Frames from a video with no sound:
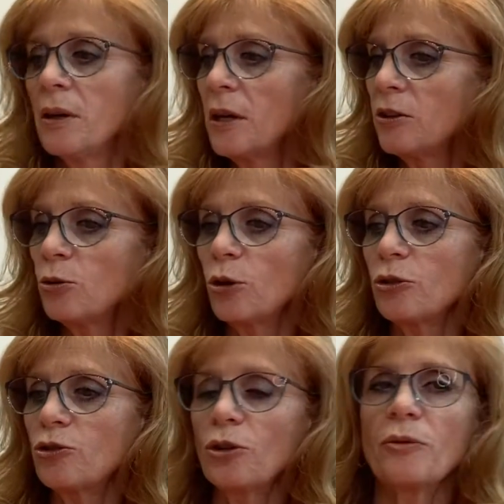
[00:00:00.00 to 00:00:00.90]
You also
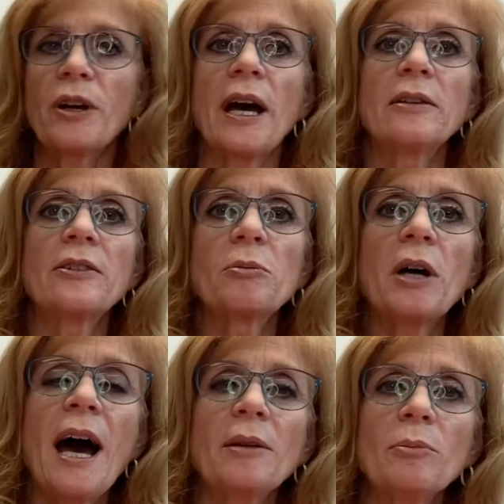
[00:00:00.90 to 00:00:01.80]
should have gotten some
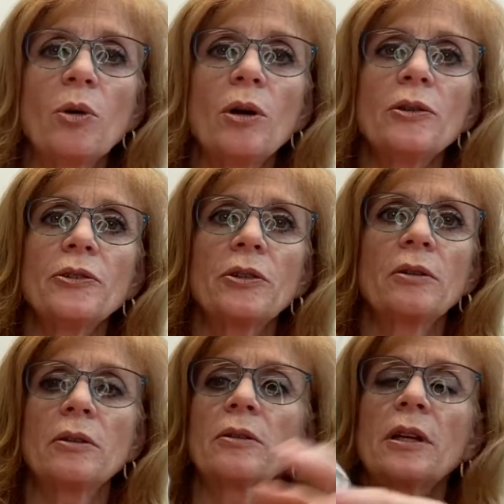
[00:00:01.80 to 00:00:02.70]
cotton balls
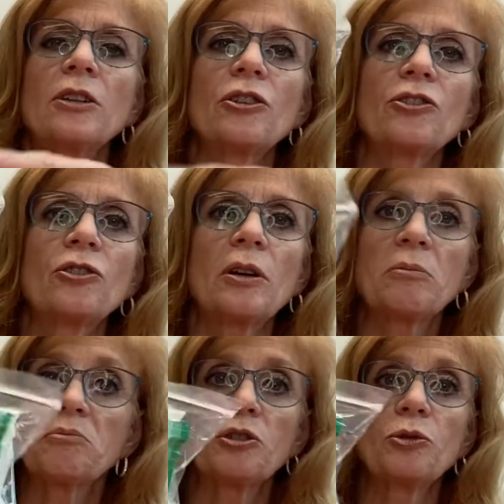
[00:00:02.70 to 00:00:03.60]
that I just
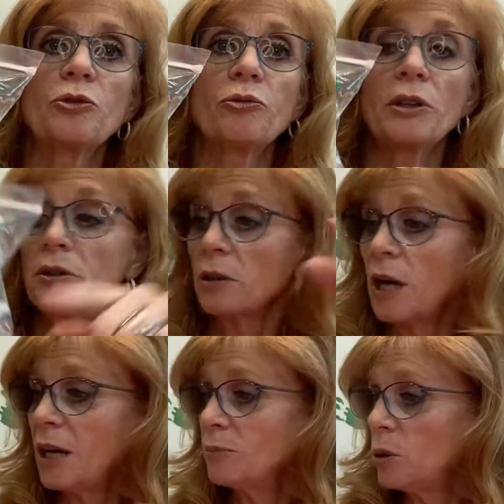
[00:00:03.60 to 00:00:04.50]
used, regular
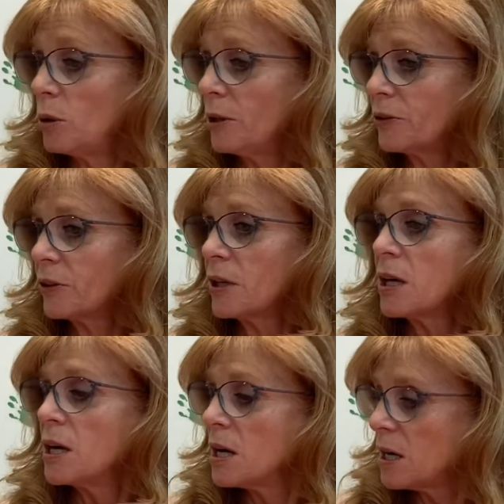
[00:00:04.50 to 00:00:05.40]
cotton balls,
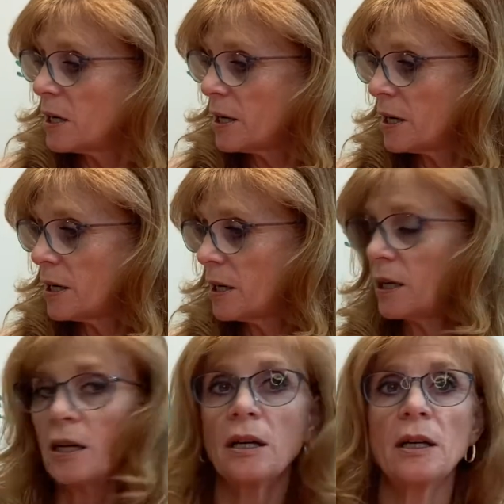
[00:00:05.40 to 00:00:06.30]

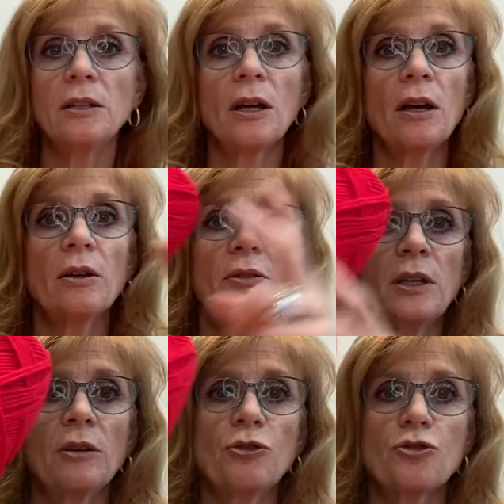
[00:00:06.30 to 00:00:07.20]
and a
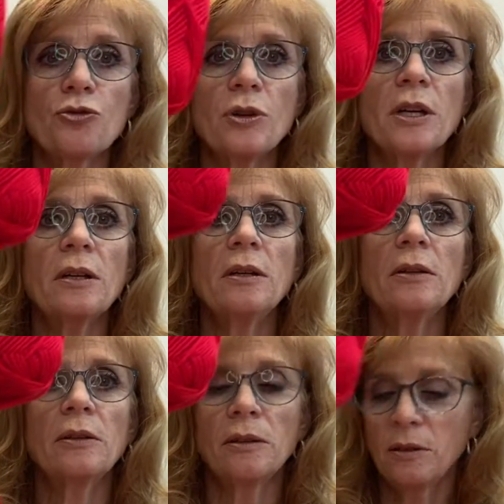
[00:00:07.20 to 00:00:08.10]
thing of string,
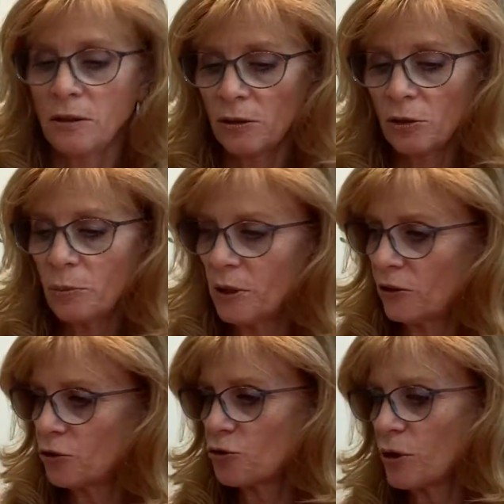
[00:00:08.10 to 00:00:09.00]
little piece
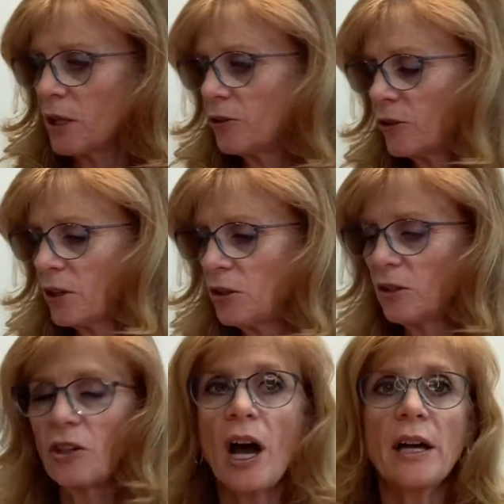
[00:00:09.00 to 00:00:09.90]
of string so that you could
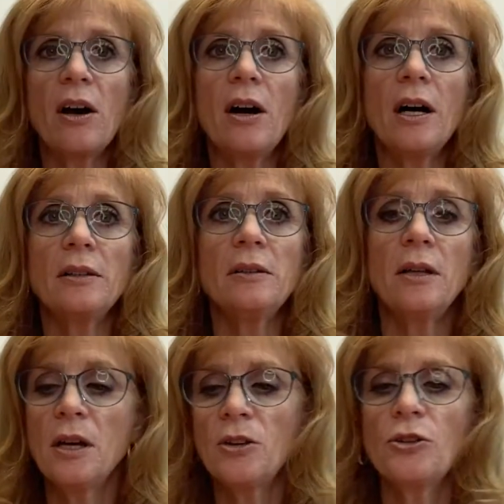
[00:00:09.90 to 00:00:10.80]
tie on
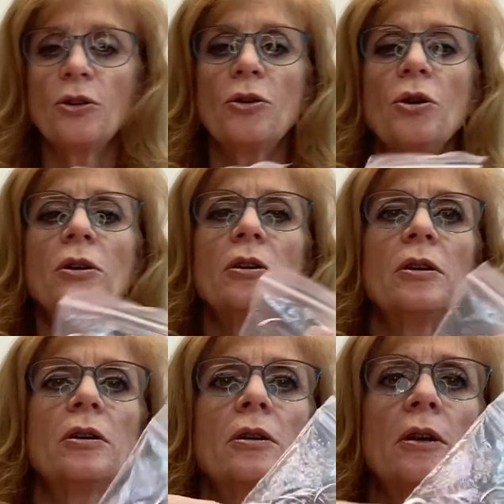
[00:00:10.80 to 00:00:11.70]
your hook.
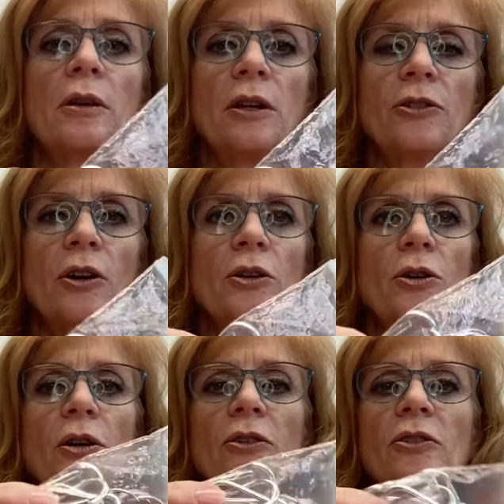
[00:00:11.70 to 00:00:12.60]
These are our
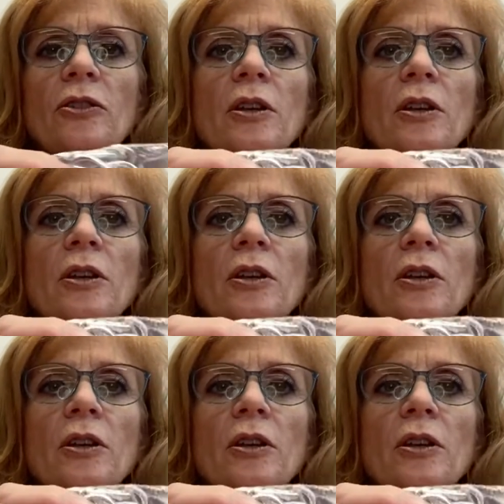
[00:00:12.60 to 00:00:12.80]
hooks,